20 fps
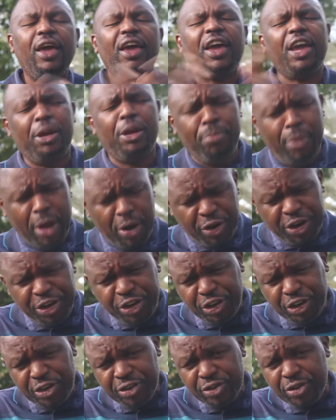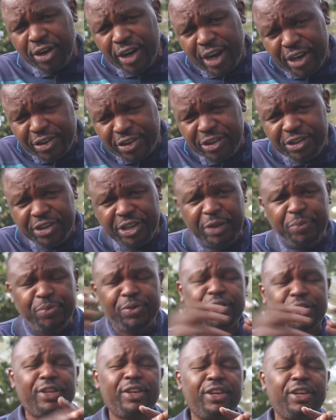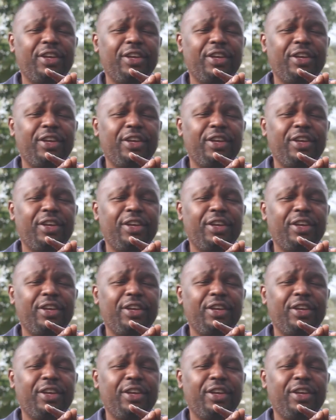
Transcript: in marriages, relationships,